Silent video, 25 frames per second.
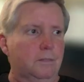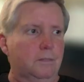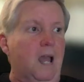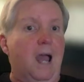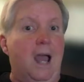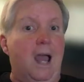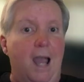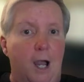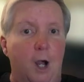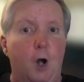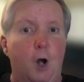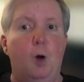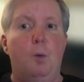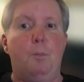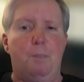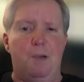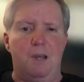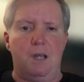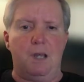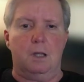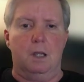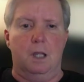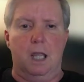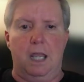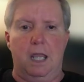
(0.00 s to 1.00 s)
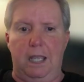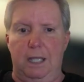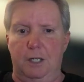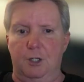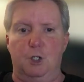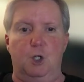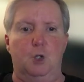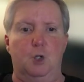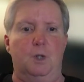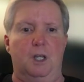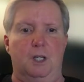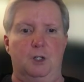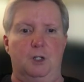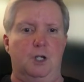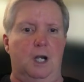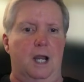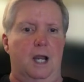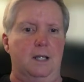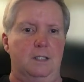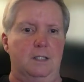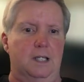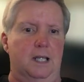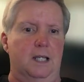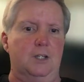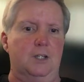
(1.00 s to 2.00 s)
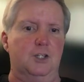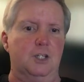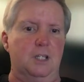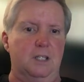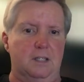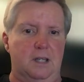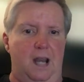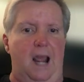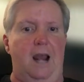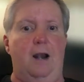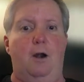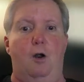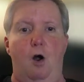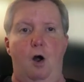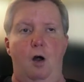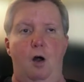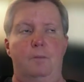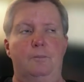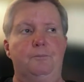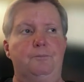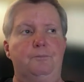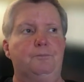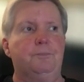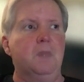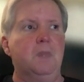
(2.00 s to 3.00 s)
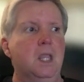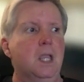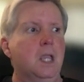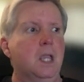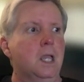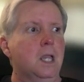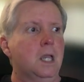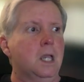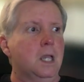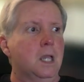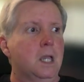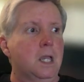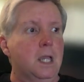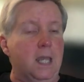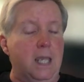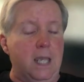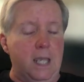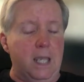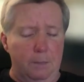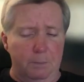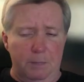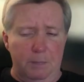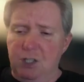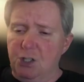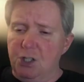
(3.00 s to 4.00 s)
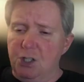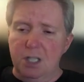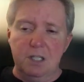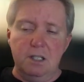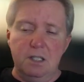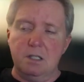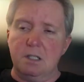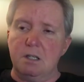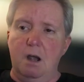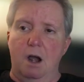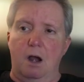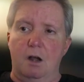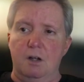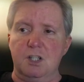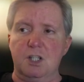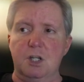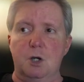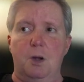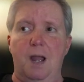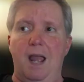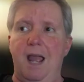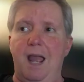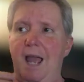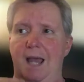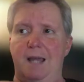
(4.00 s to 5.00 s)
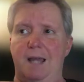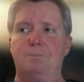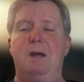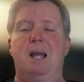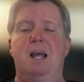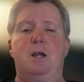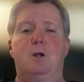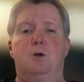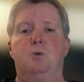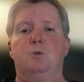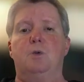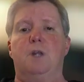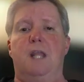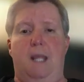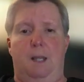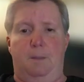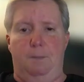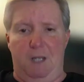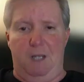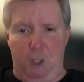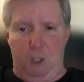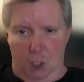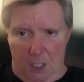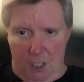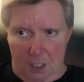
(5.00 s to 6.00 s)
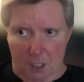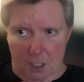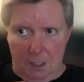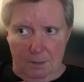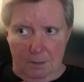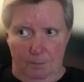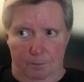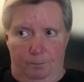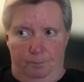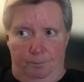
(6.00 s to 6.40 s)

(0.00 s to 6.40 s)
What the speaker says: help in doing translations at all. Images, also, I had my own images.